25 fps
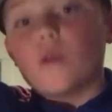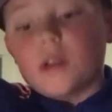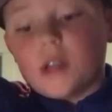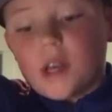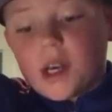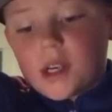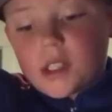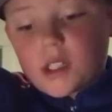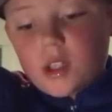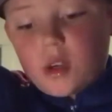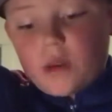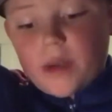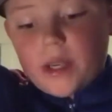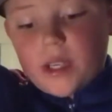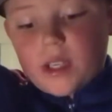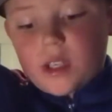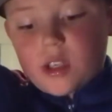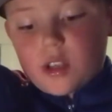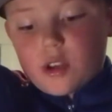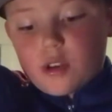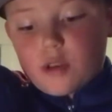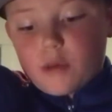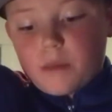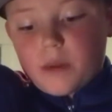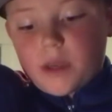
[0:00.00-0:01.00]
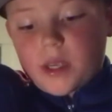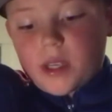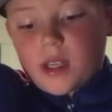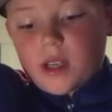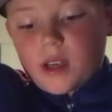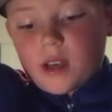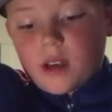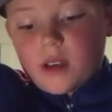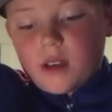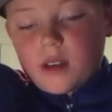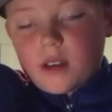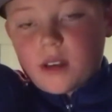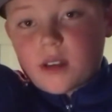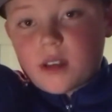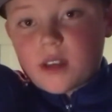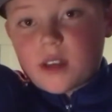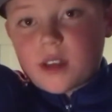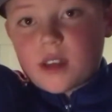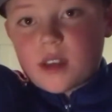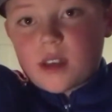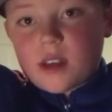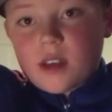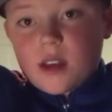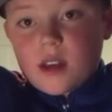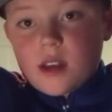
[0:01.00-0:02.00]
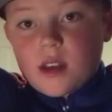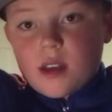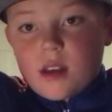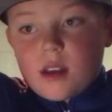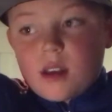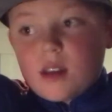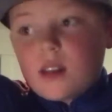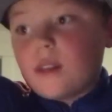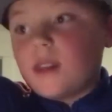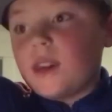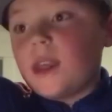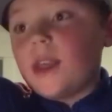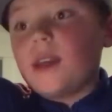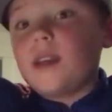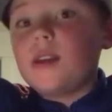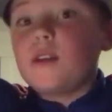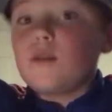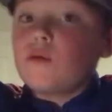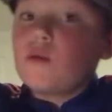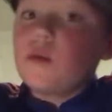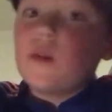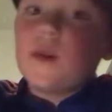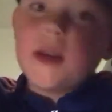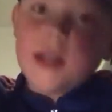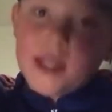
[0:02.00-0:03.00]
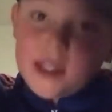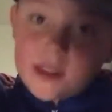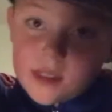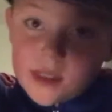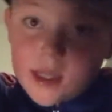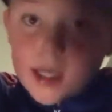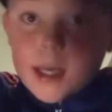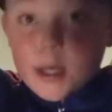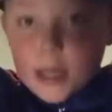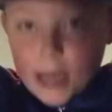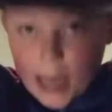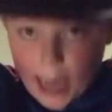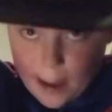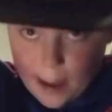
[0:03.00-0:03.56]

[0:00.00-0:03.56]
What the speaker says: not going to because then it will hit the camera.